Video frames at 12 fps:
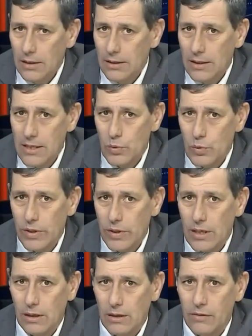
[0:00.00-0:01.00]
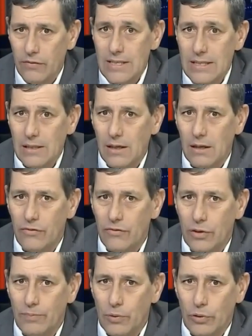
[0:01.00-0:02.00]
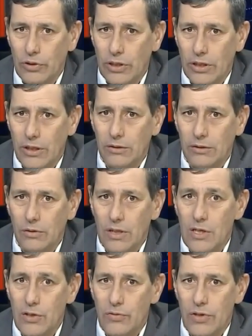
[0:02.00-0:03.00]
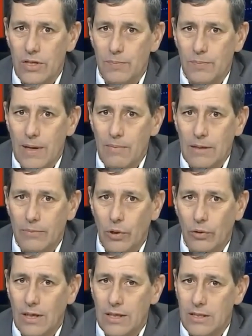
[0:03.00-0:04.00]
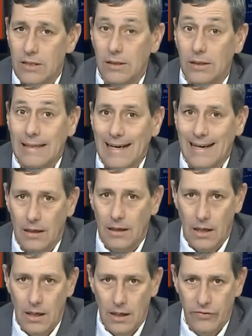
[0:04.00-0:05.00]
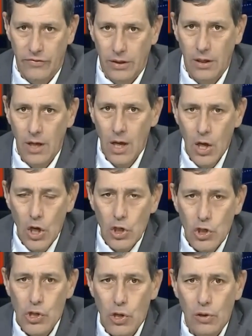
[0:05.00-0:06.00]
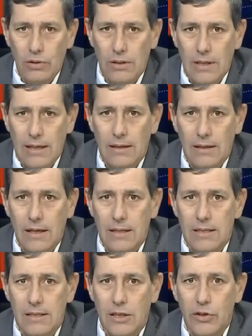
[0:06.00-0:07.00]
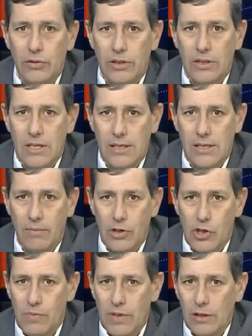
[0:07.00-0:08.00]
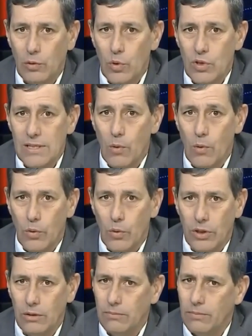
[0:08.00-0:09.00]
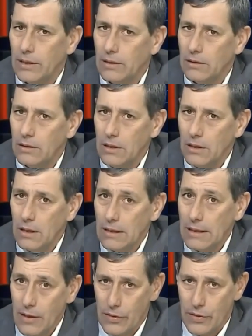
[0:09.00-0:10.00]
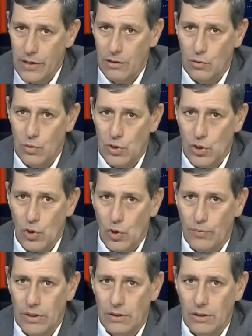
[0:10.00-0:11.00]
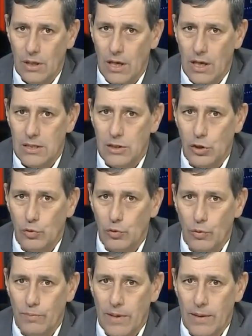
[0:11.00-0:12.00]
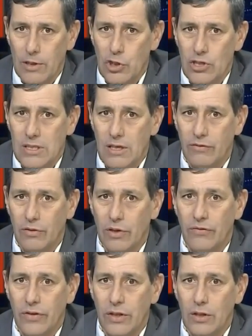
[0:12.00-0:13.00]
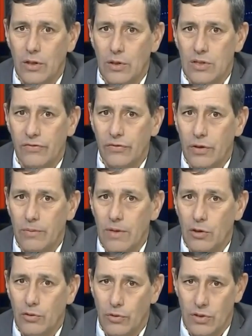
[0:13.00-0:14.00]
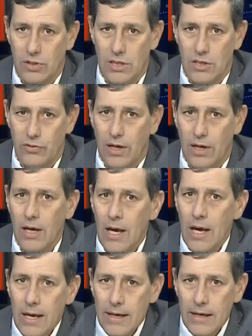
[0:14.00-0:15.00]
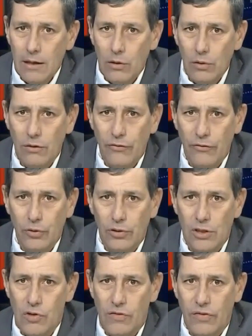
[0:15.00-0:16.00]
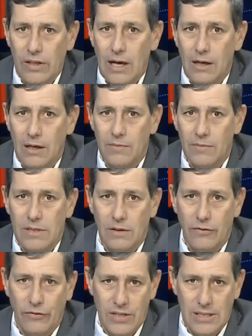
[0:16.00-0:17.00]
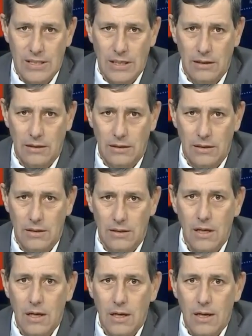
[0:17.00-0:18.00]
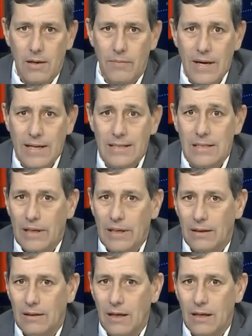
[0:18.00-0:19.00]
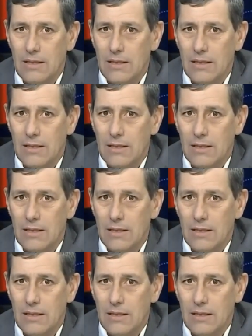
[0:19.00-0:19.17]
This week, an investigative report aired on Israel's public broadcaster Kan 11 showed that the security establishment was aware but did nothing to stop it, as the group published several videos from across Israel, including footage of an arms facility. Bentsi Ben-atar,